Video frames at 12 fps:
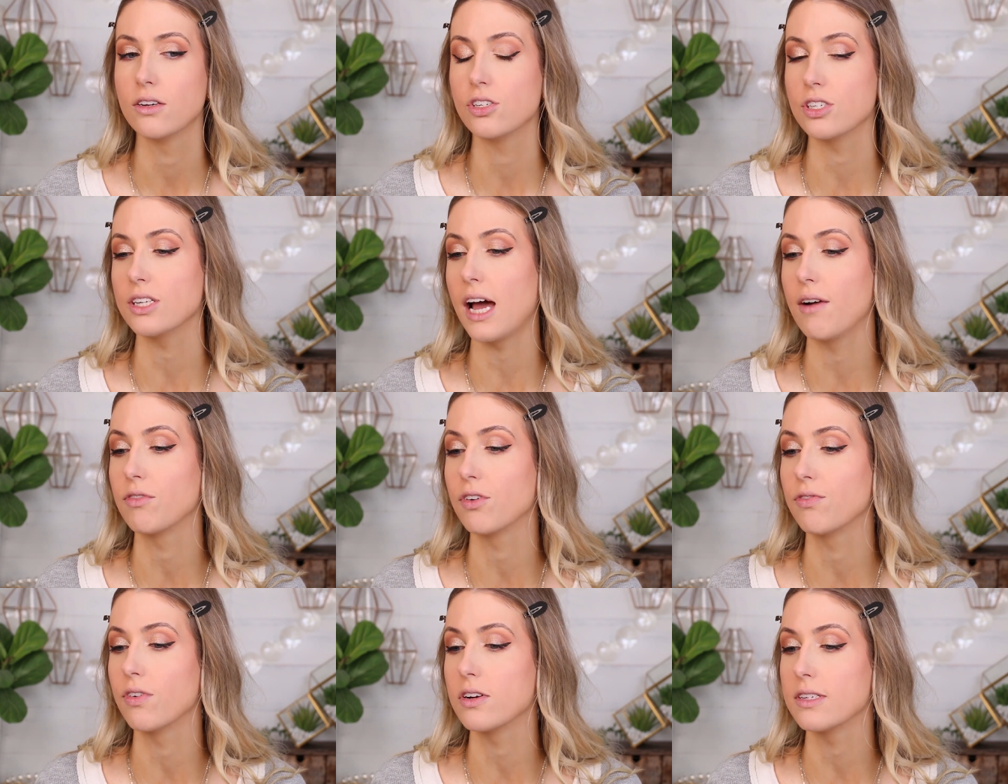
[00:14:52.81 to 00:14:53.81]
just after
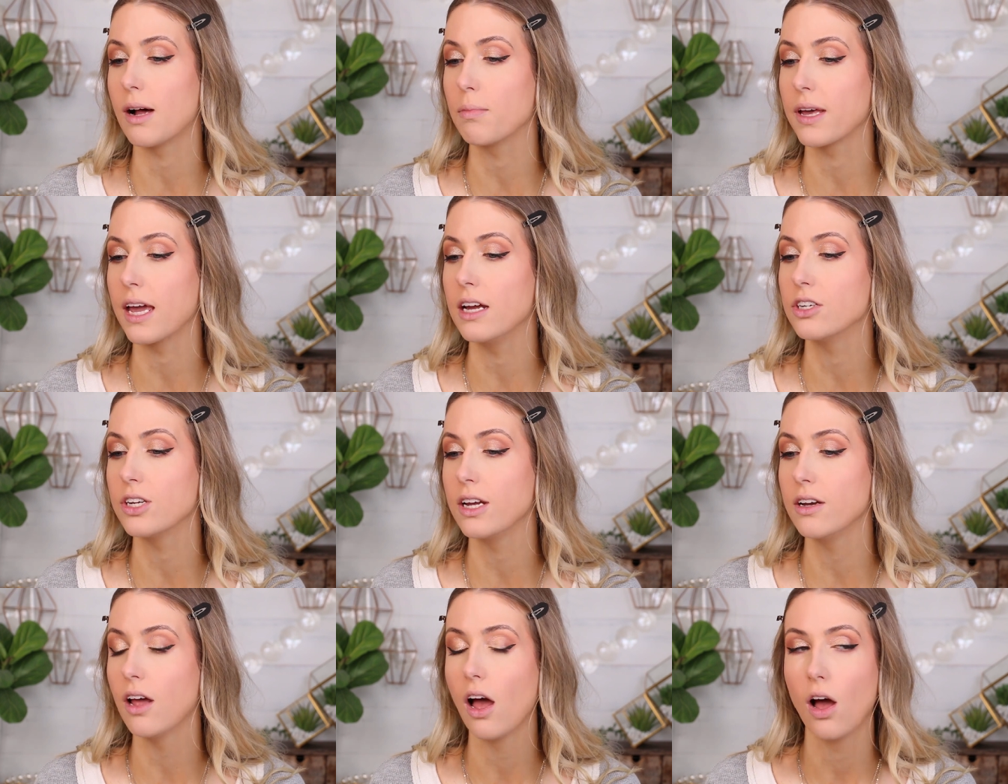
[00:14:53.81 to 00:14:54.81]
first
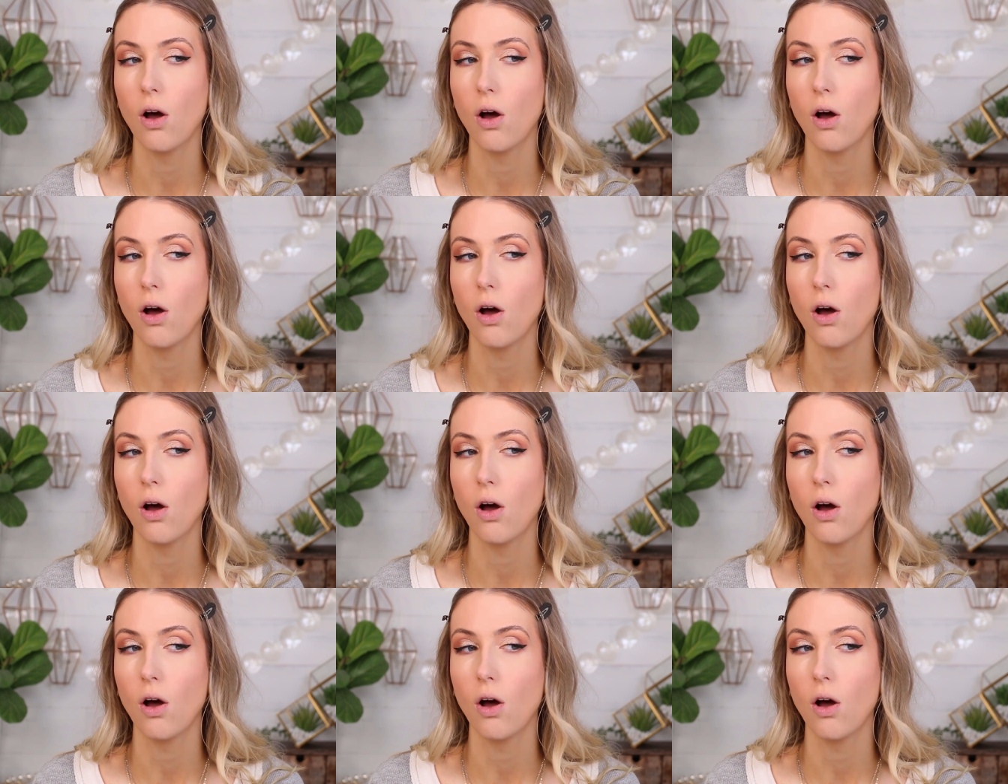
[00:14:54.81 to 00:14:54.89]
application